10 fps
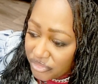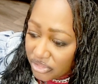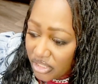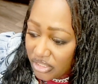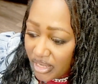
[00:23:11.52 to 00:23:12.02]

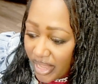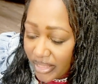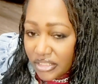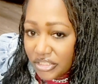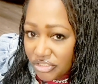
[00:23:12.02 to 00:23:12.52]

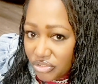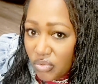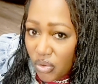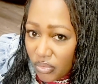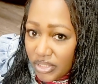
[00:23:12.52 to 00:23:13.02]
knowledge. You
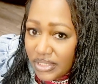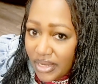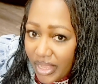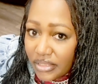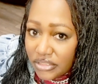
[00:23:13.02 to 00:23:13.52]
hold a
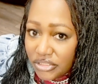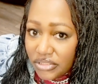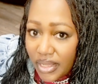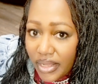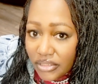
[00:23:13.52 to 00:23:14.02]
knowledge
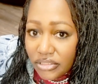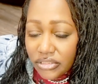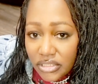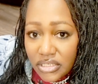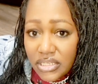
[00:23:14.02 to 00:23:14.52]
that
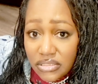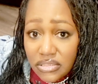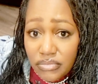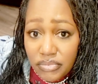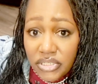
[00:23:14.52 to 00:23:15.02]
needs
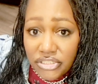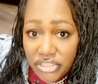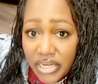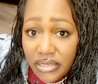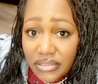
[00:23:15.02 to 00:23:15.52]
to be
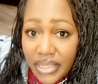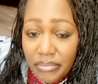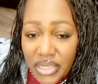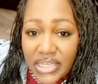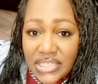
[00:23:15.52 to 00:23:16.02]
shared,
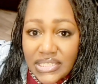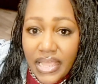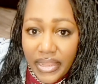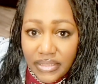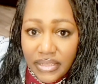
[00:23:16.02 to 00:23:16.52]
but is
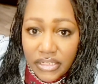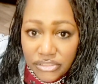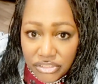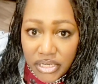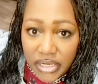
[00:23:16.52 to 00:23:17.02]
not yet
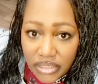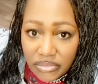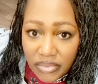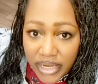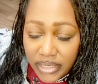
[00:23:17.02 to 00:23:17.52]
shared,
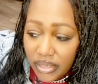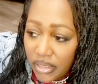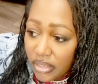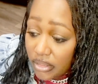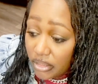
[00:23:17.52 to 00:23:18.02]
right?
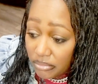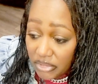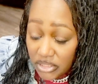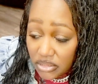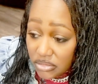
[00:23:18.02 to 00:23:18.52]

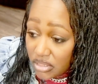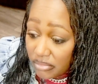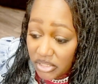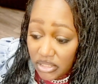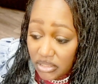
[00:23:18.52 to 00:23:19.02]
It does not
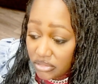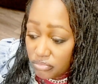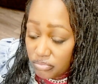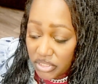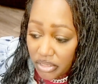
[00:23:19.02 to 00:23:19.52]
mean to
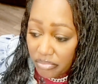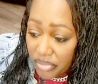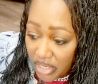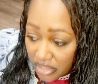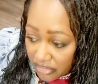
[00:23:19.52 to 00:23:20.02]
be
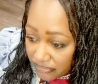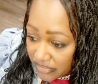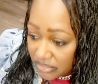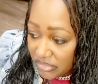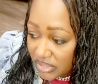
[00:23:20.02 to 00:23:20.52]
above.
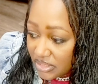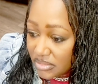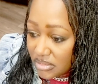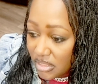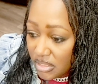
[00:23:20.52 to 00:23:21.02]
It
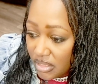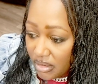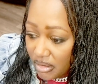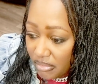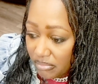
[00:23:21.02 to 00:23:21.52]
means
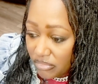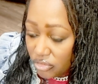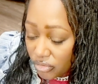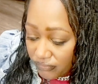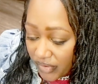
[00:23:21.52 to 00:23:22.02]

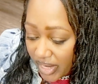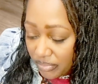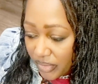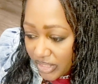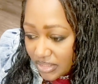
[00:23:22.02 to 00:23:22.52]
you're
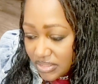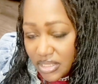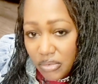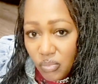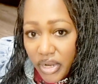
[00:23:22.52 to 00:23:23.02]
vibrating
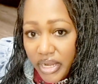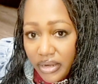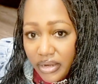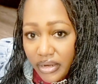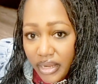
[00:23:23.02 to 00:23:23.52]

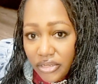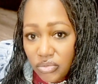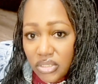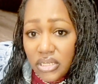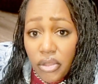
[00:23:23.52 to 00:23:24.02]
somewhere and you
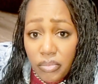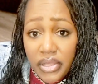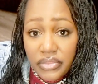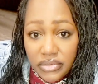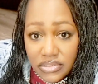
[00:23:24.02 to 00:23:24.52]
can help
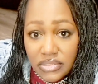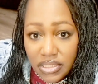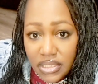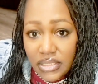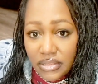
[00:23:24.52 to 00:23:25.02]
others to
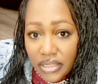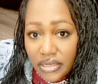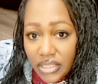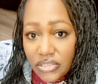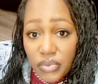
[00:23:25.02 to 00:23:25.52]
get
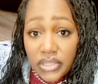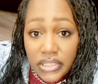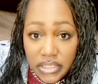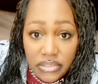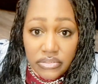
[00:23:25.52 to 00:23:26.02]
there. That's what
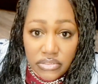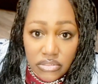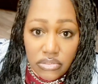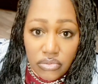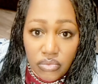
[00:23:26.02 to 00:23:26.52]
leaders
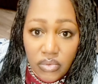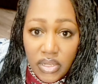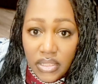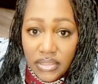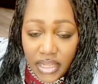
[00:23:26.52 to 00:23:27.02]
do.
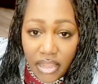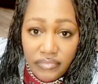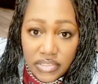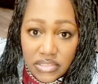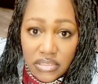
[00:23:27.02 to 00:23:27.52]
They have
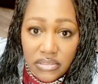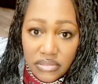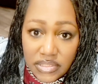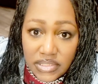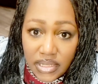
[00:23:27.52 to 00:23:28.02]
a skill
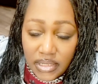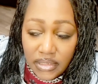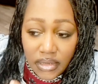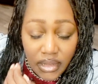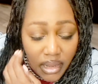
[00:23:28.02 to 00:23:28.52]

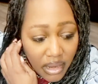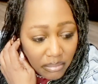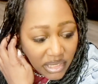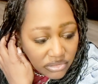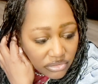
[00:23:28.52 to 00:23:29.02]
set.
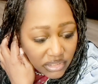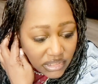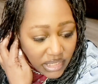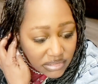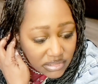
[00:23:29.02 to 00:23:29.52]
And during
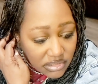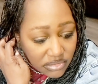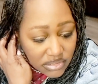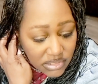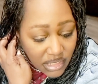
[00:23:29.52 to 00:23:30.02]
that
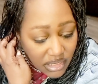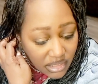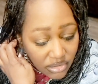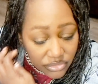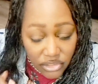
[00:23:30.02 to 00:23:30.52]
skill
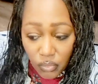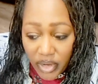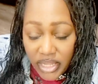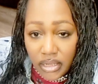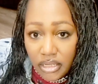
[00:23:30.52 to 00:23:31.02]
set, on their
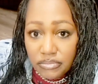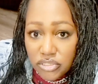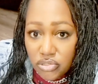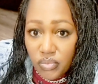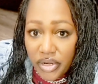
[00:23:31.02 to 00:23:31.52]
way up
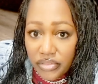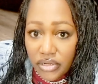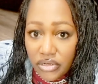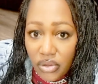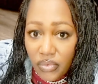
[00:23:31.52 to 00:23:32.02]
to where they're
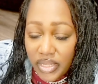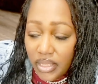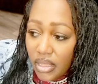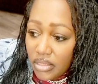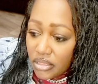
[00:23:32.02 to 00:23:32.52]
going,
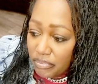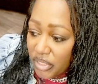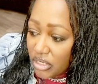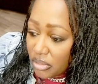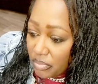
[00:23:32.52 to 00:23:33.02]
they
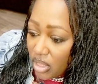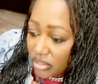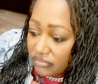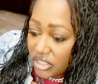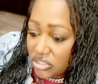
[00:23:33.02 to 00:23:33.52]
pick up all
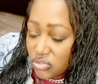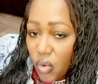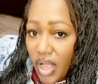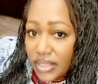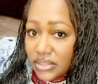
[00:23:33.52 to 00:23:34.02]
of these
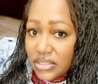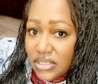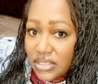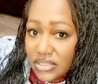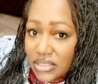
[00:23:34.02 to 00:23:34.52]

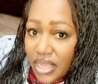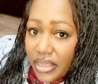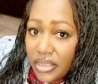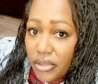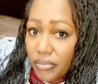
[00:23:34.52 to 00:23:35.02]
qualities that
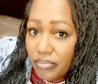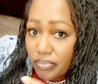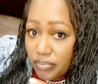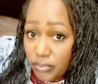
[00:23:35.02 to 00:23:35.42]
help